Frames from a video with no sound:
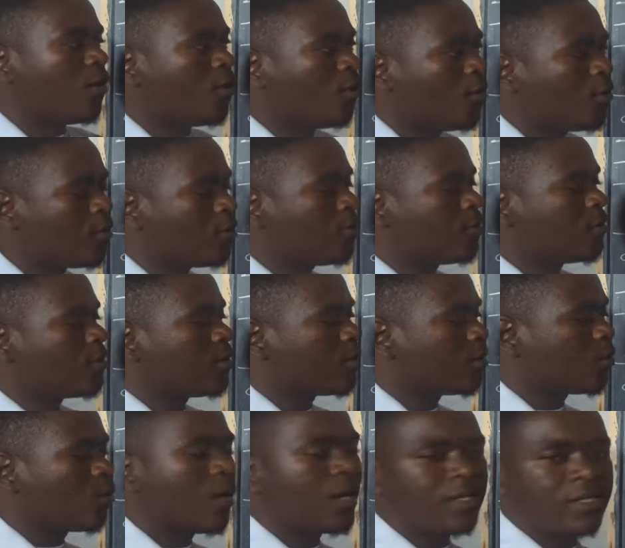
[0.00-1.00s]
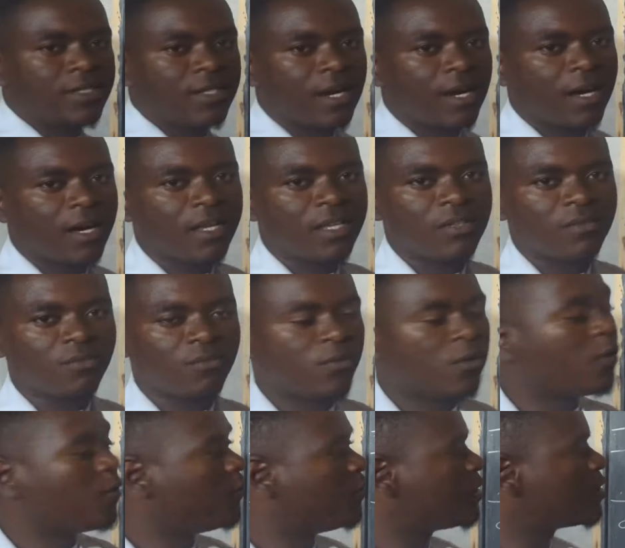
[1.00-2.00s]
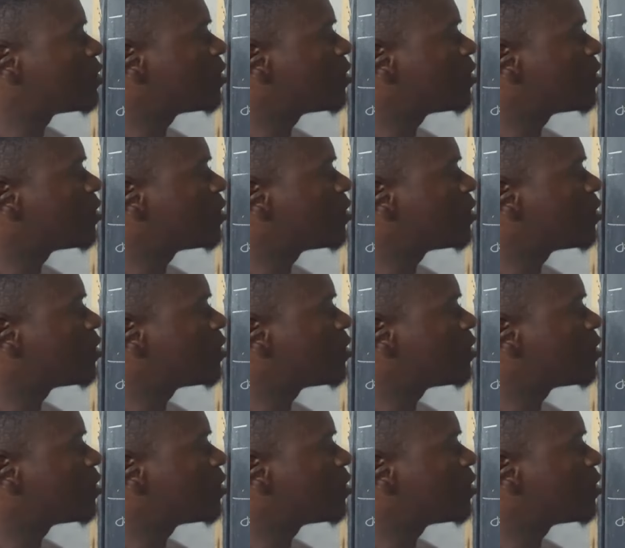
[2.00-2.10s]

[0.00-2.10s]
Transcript: all what are involved.